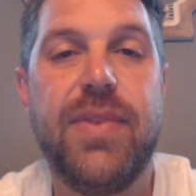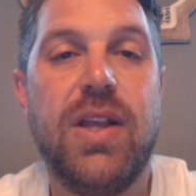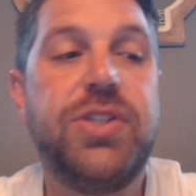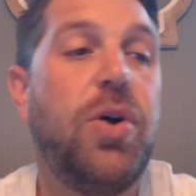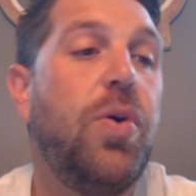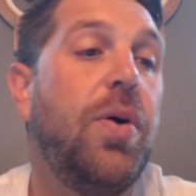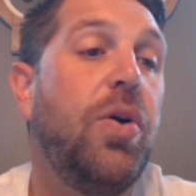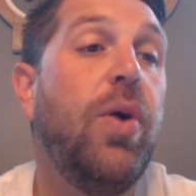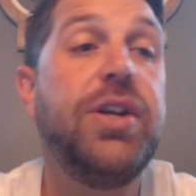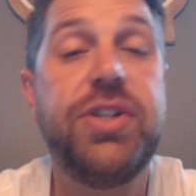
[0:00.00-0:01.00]
So,
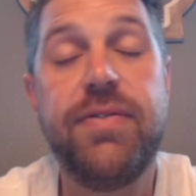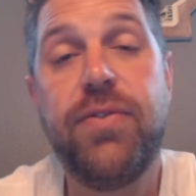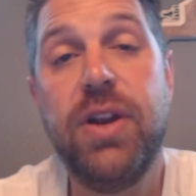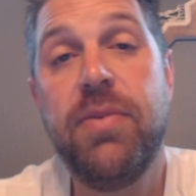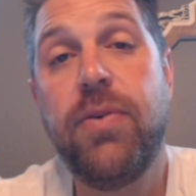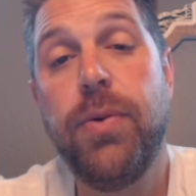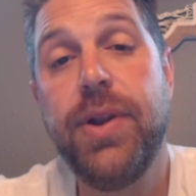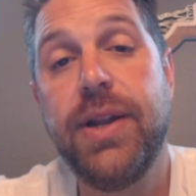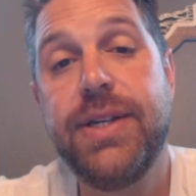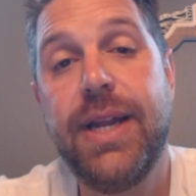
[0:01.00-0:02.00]
question for you before we're
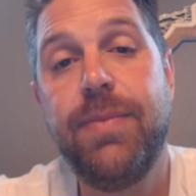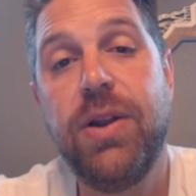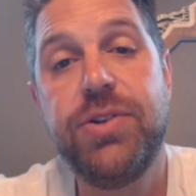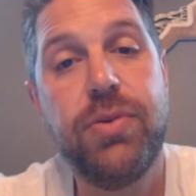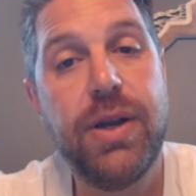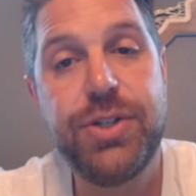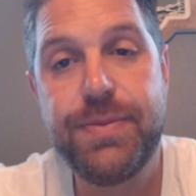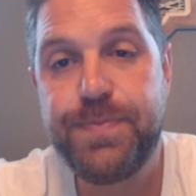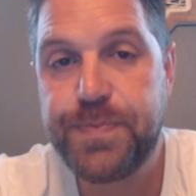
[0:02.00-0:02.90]
done today. Here's your question.